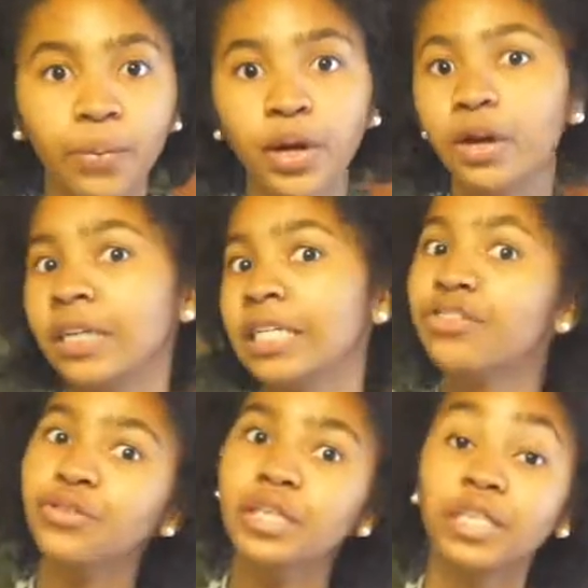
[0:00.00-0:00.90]
We are
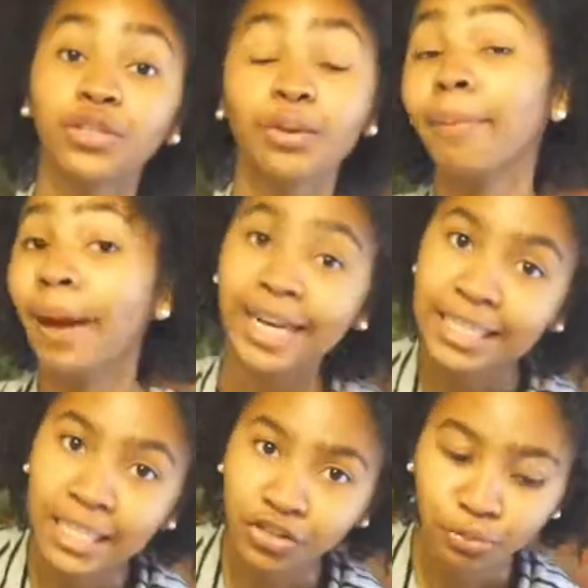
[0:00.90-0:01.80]
entering into a
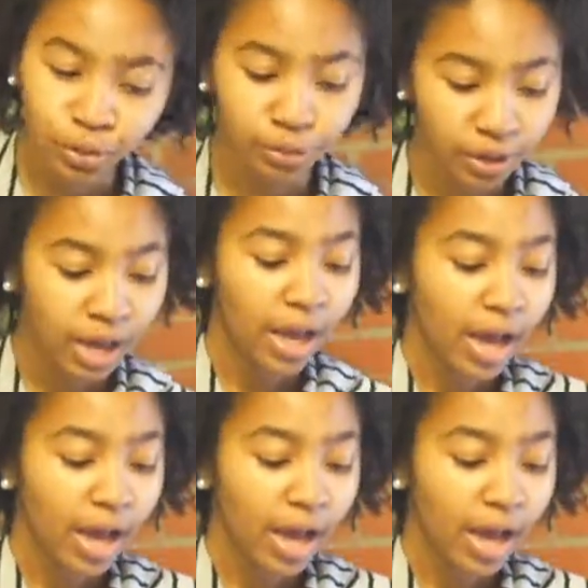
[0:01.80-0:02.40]
Pisces new moon,